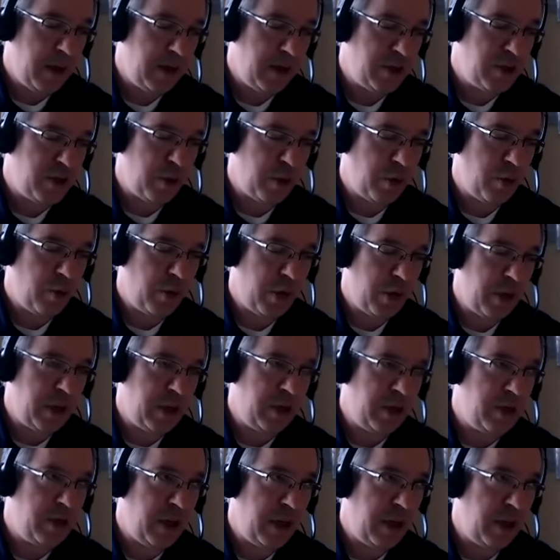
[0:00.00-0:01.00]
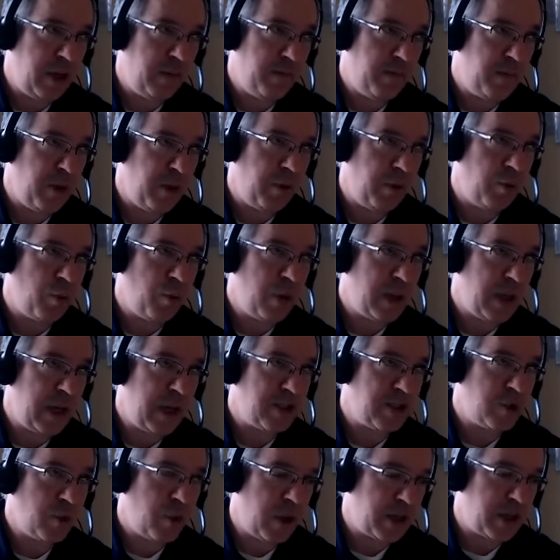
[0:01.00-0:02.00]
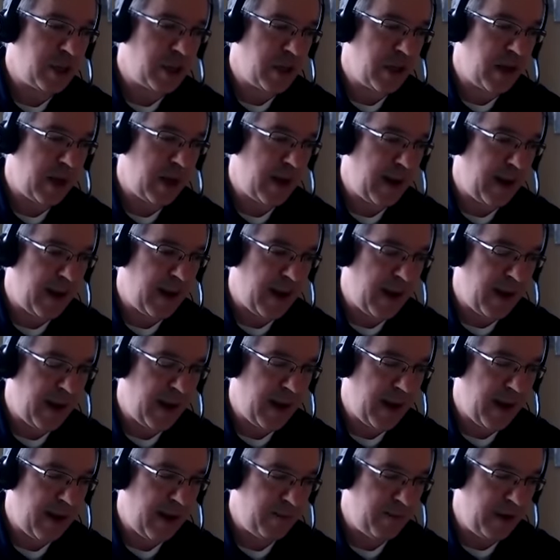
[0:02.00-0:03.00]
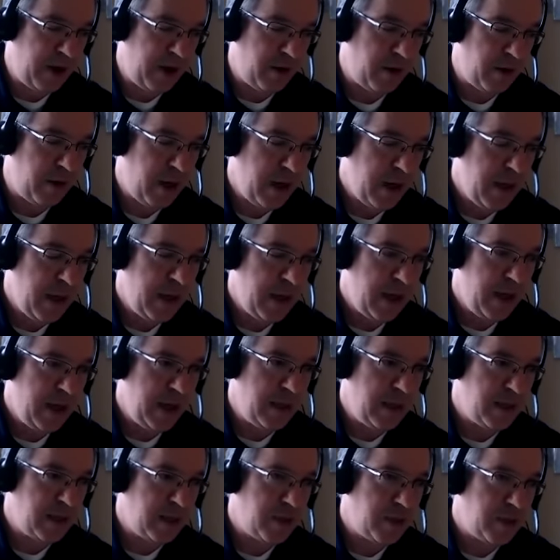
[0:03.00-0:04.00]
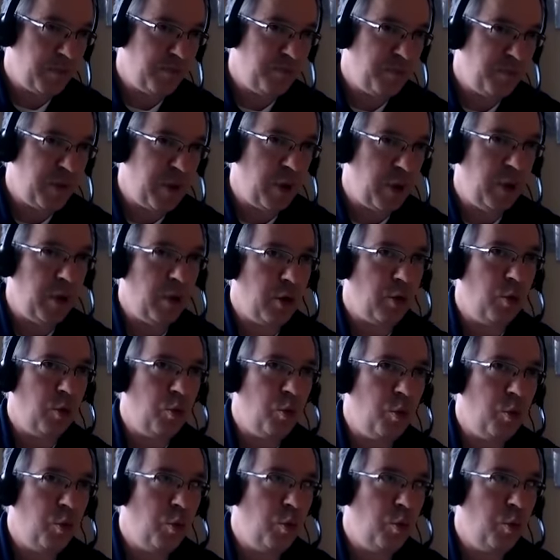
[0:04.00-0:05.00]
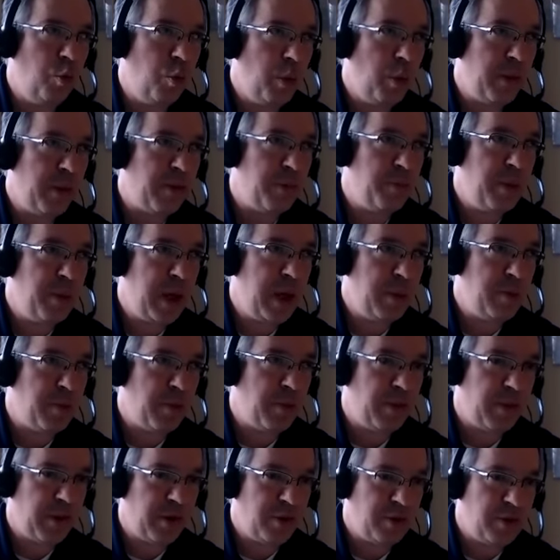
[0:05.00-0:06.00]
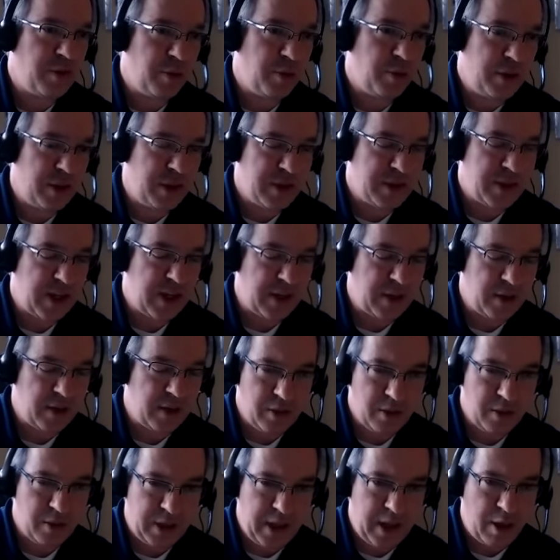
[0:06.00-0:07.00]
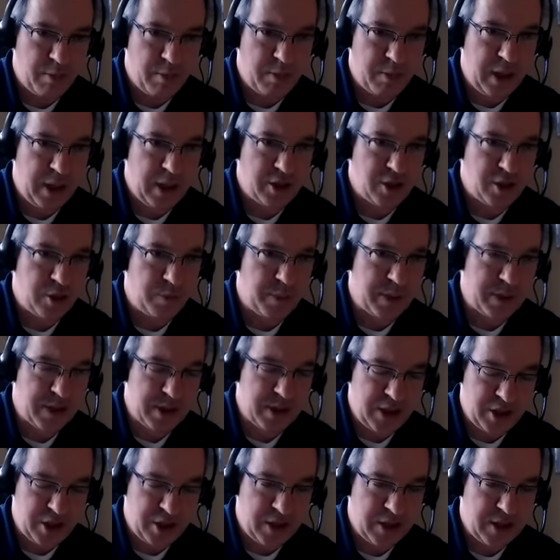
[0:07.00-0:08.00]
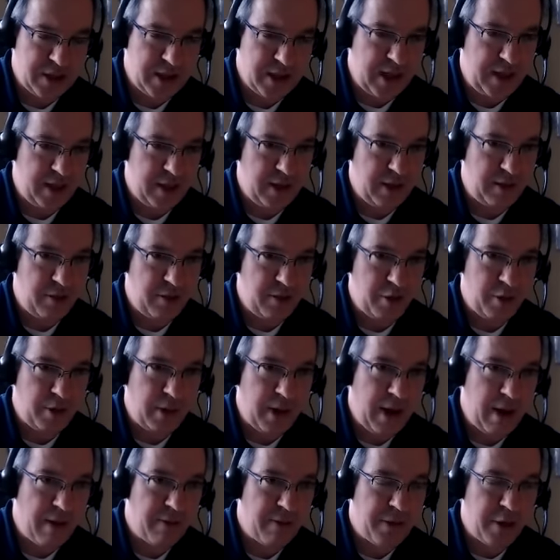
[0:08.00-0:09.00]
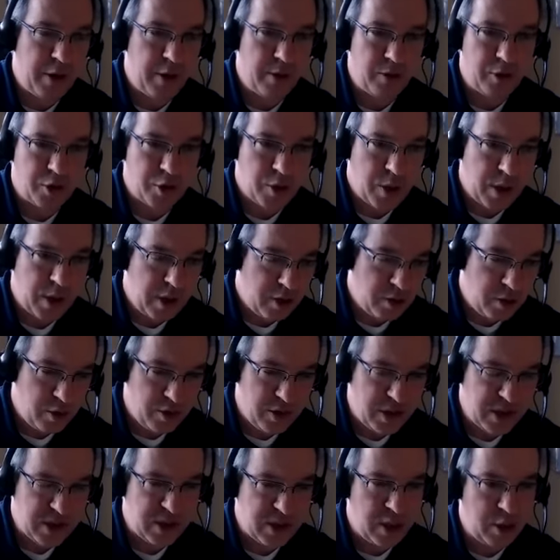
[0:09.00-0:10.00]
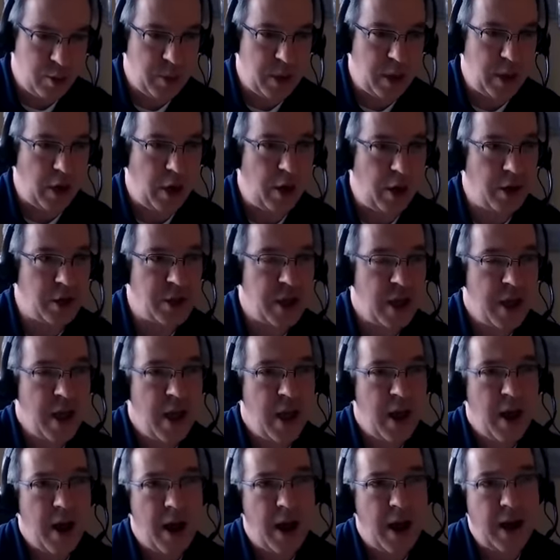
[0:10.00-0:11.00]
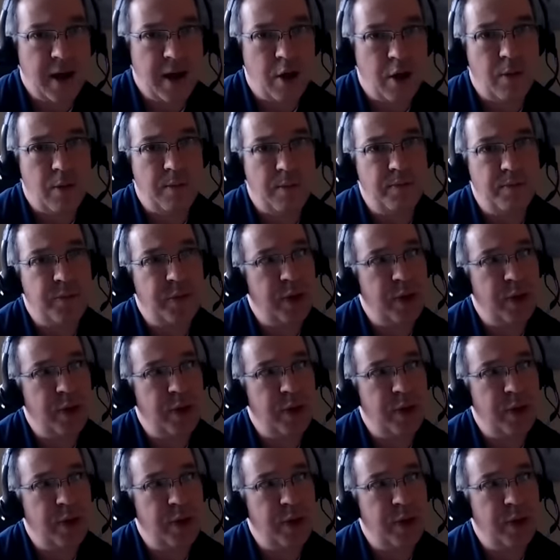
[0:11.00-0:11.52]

So the one last question I have here is, with people that are doing these technical account manager positions and they're out there and they're trying to do these QBRs, I know